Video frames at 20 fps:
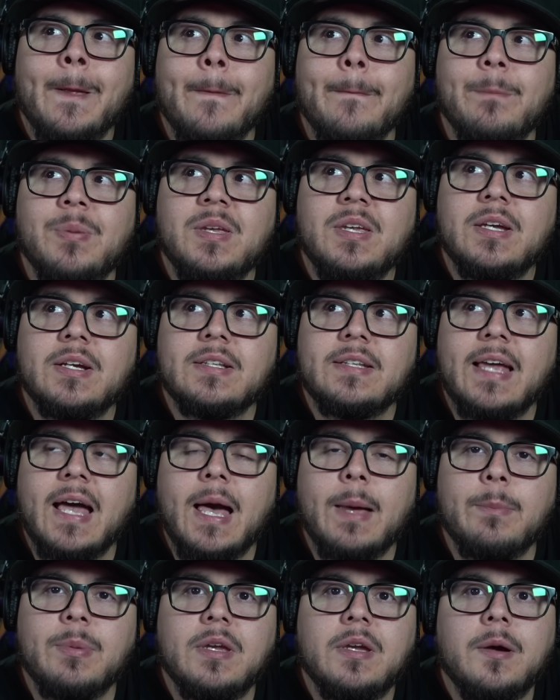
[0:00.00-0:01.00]
being a
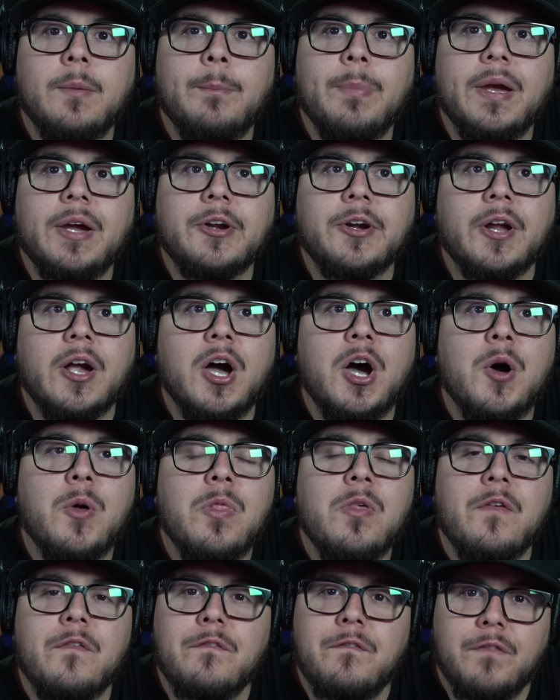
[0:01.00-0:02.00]
dad, being a parent, how
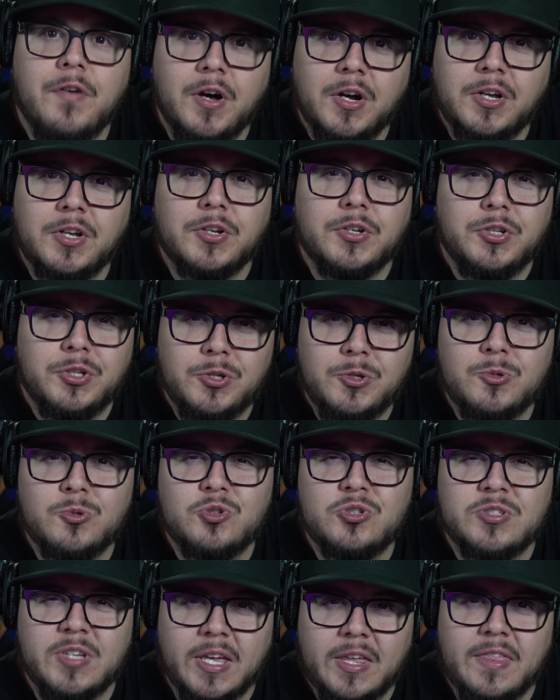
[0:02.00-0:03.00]
the fuck do you
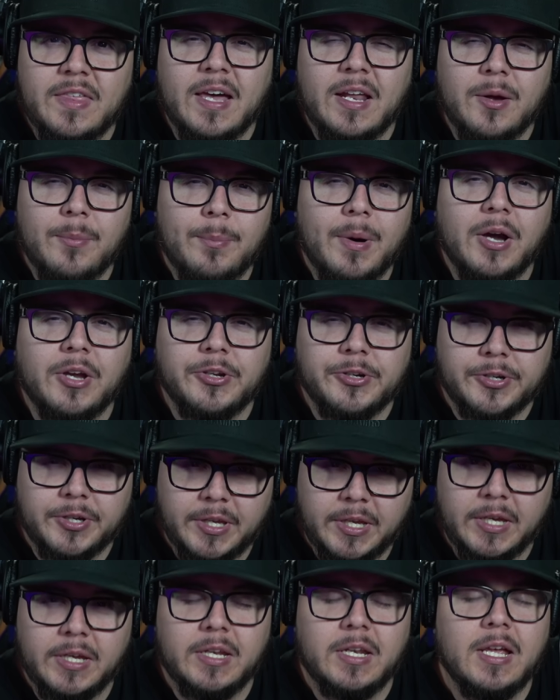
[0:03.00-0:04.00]
say that about your
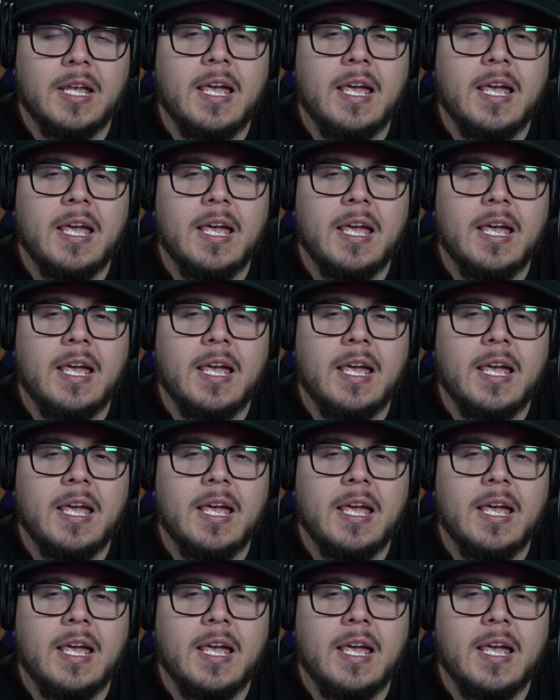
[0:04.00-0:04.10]
kid?